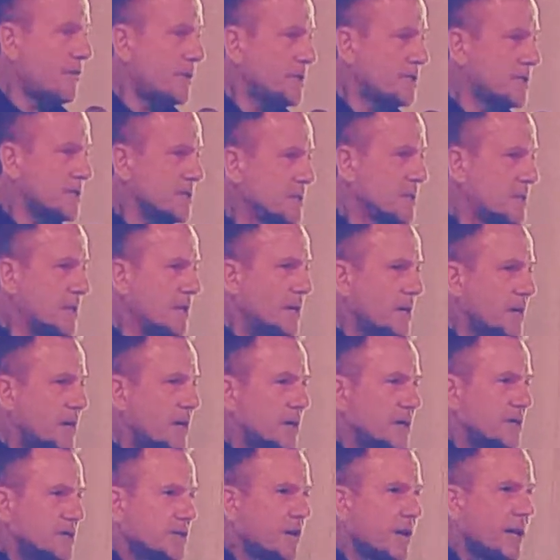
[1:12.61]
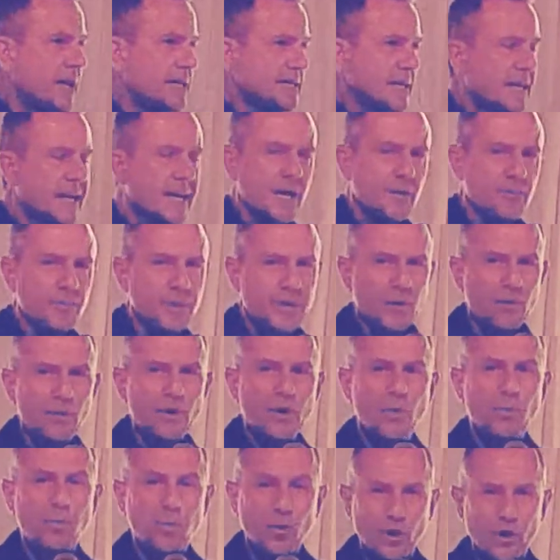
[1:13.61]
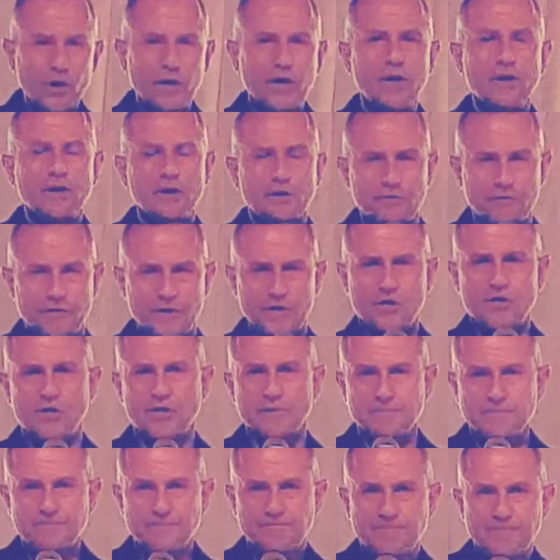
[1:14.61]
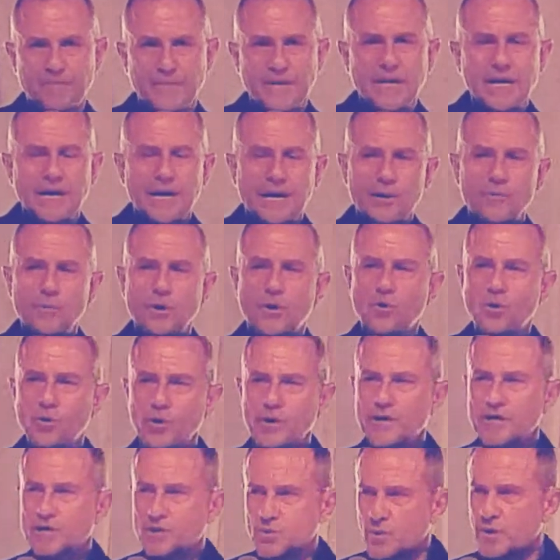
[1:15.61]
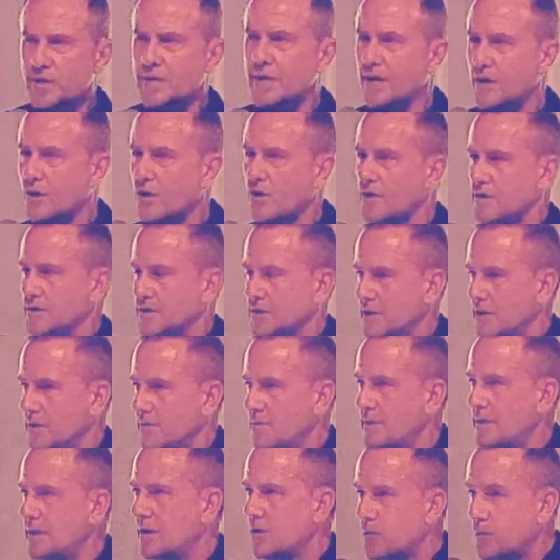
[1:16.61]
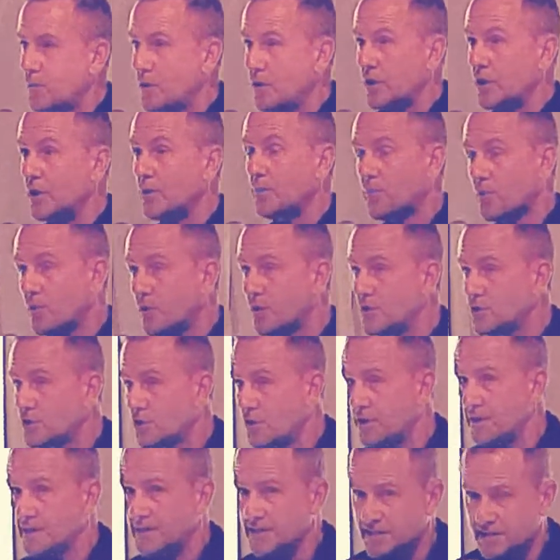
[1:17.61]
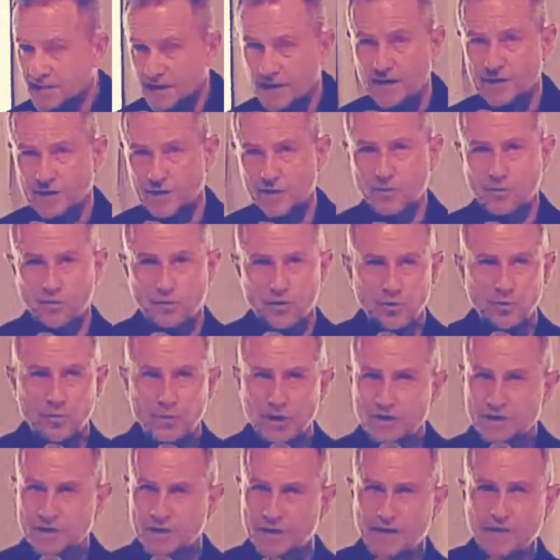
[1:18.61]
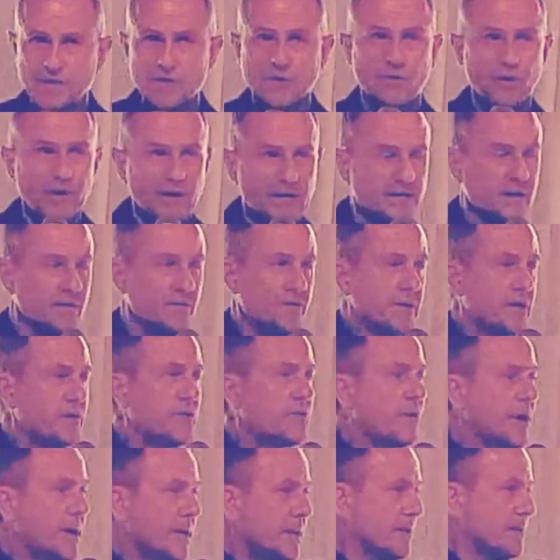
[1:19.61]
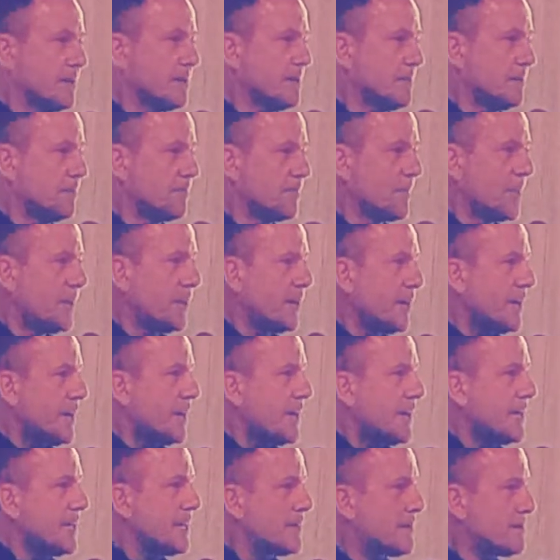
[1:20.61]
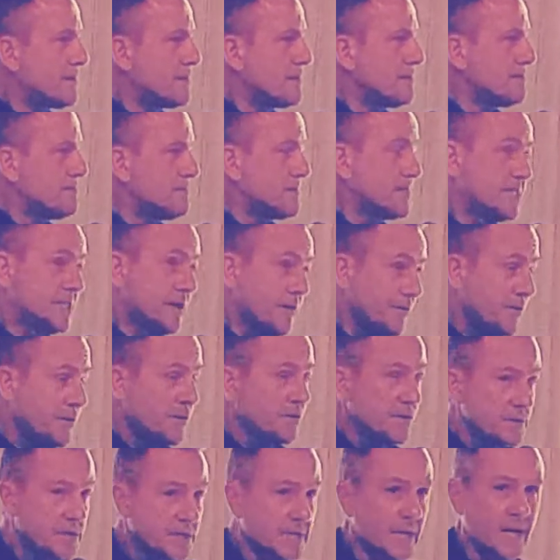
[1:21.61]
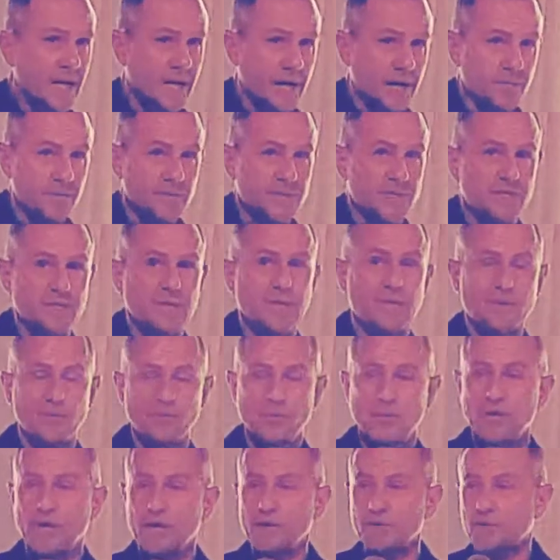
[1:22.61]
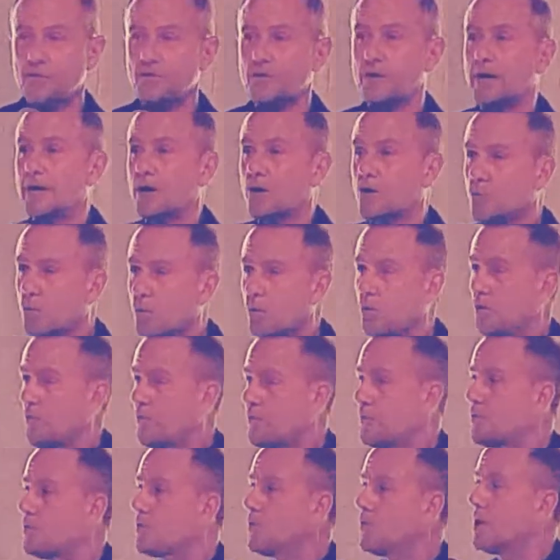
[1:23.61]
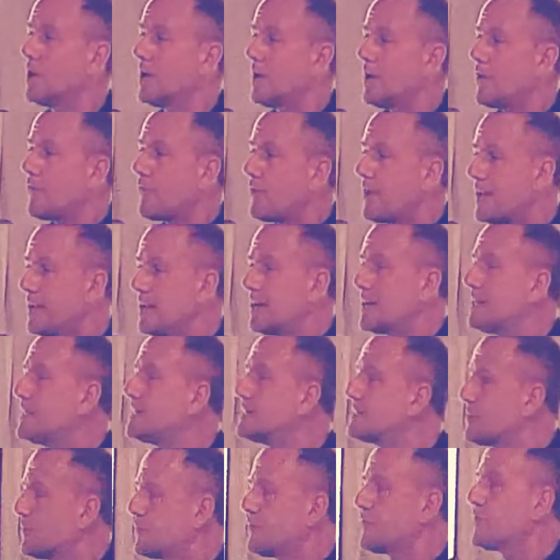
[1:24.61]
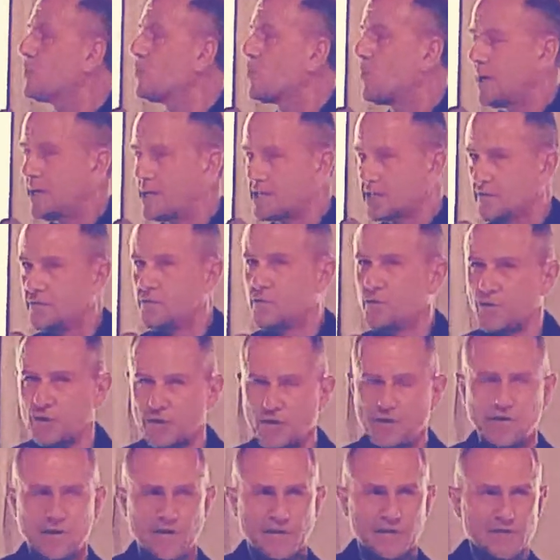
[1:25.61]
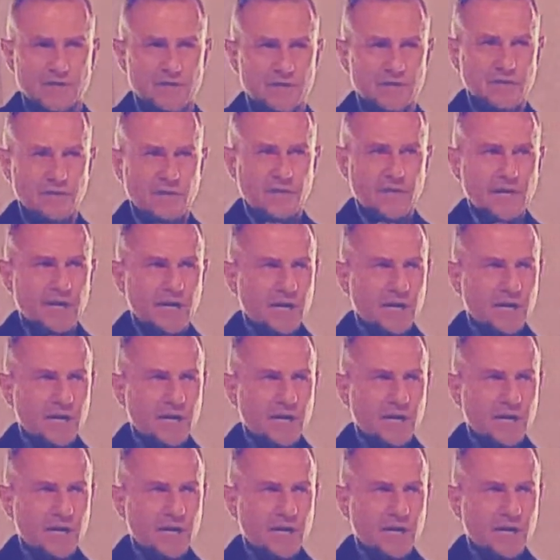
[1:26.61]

of us. So as a company, we are working on a vision, and according to Twincare concept, that we are going to approach you and discuss with you, because it is relatively radical. And difficult times, like we're going through now, call for radically different ways of doing things.